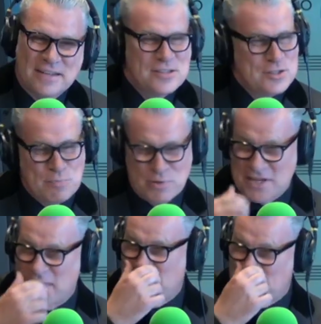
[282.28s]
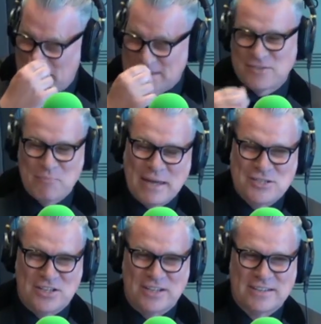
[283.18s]
And did you present the Best of
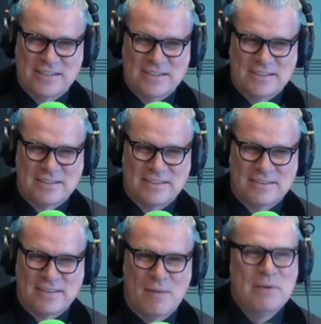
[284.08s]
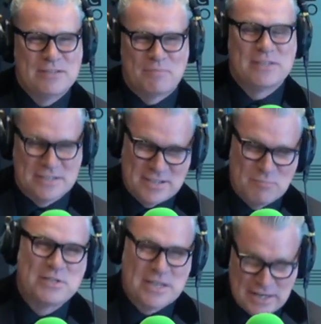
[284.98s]
Magic? I mean,
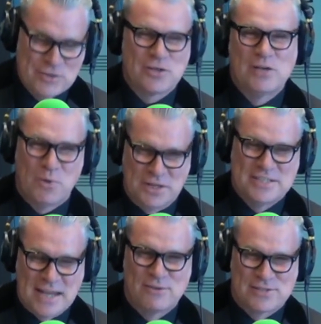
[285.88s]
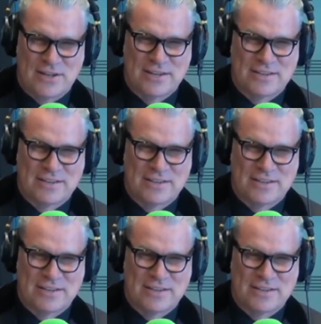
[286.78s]
was it literally what it sounds like?